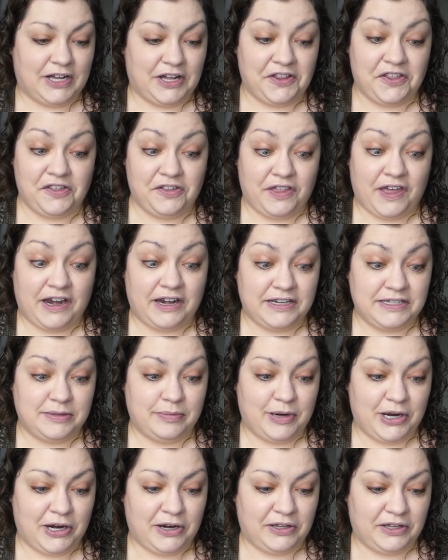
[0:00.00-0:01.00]
Although that is
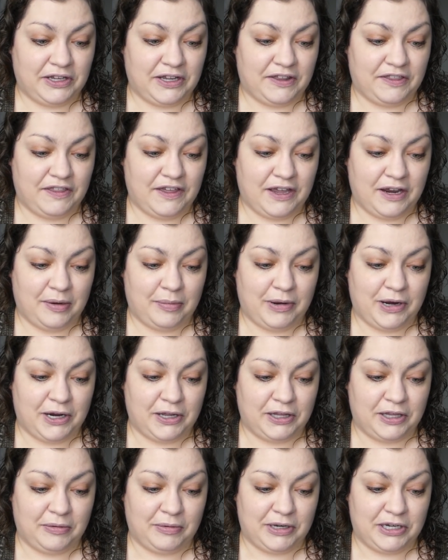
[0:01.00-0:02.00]
apparently a thing.
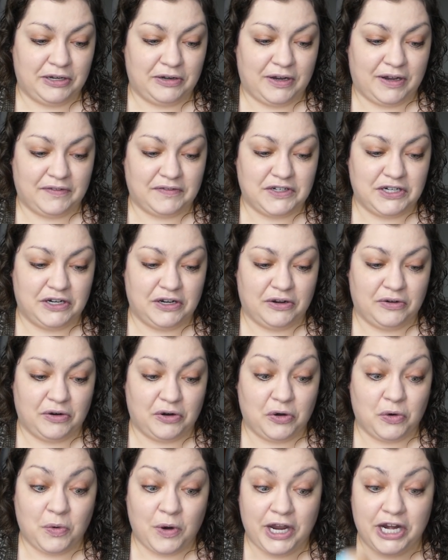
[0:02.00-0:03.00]
Apparently we do have to go
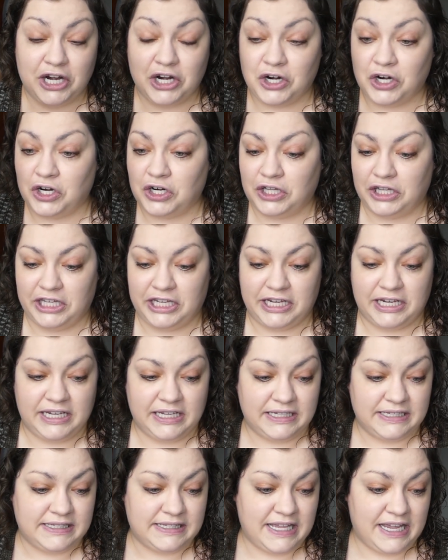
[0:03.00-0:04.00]
quite early
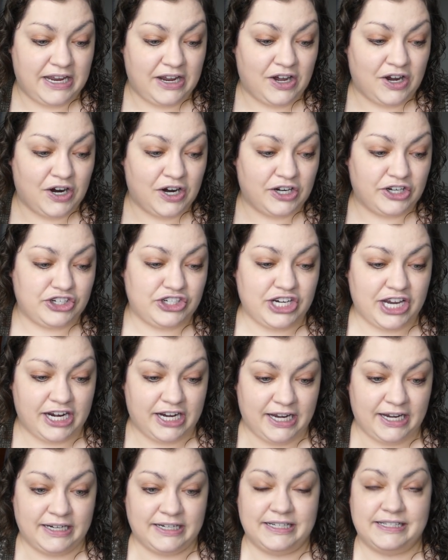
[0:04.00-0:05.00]
because they are
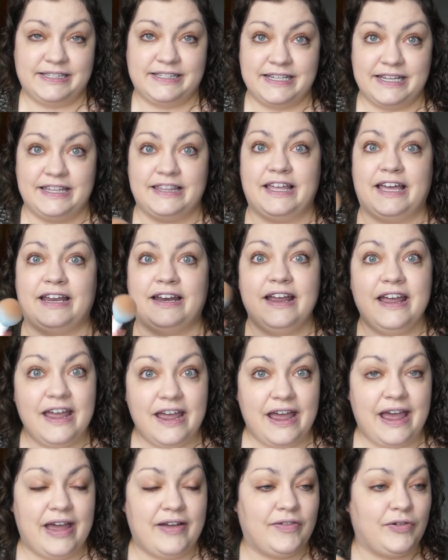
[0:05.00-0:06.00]
checking to see that
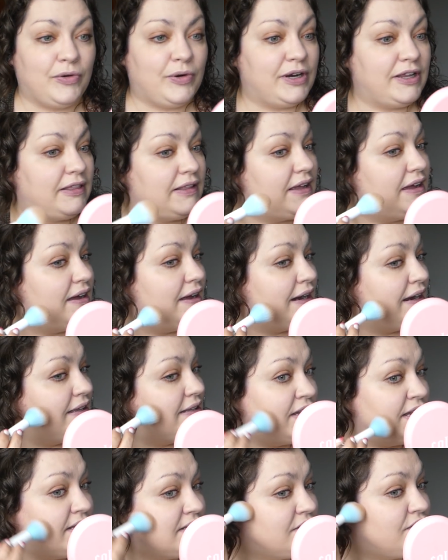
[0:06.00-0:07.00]
everyone in the
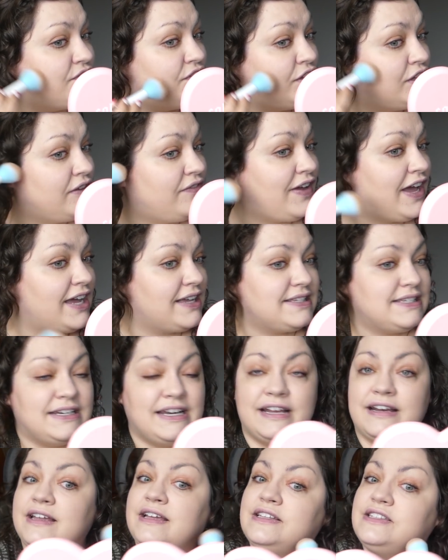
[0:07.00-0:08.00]
audience is fully
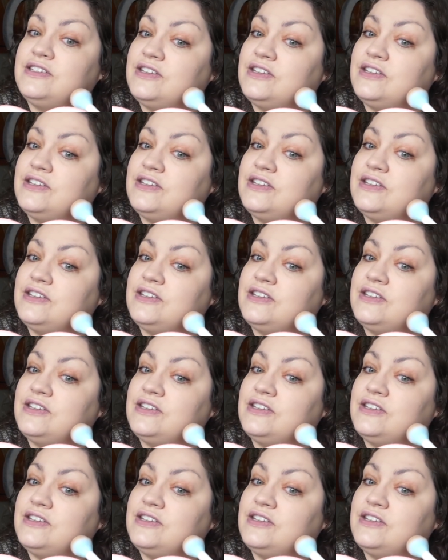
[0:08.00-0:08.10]
vaccinated.